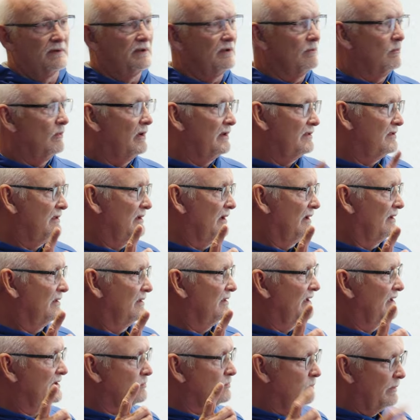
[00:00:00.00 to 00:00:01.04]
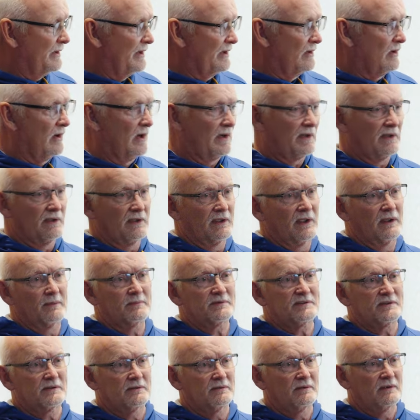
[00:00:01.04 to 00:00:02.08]
to one thing, that's winning hockey
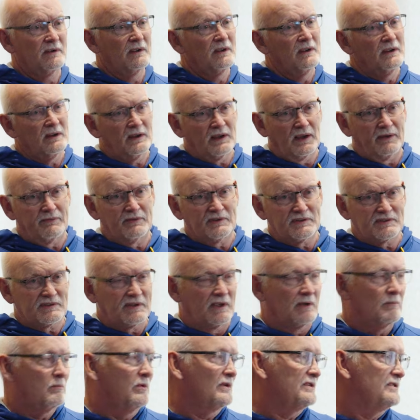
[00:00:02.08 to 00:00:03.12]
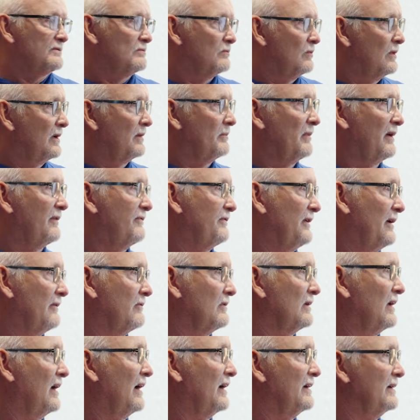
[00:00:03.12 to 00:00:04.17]
games. Kevyn said what one of my
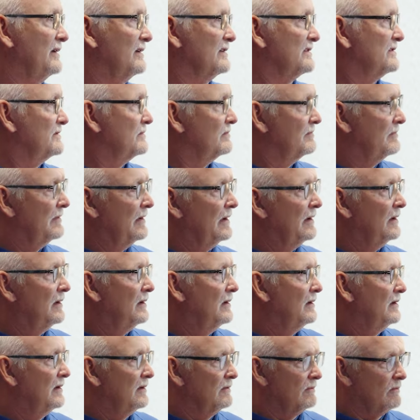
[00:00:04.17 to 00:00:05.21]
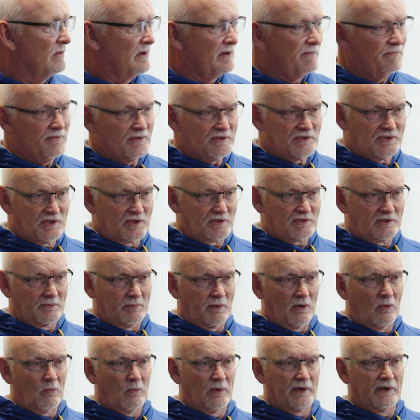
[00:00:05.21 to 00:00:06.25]
favorite line is, what if it's just
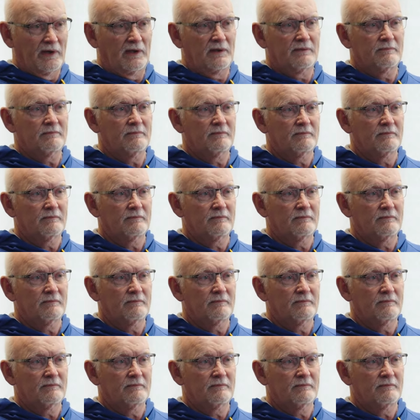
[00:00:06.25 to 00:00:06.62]
about winning?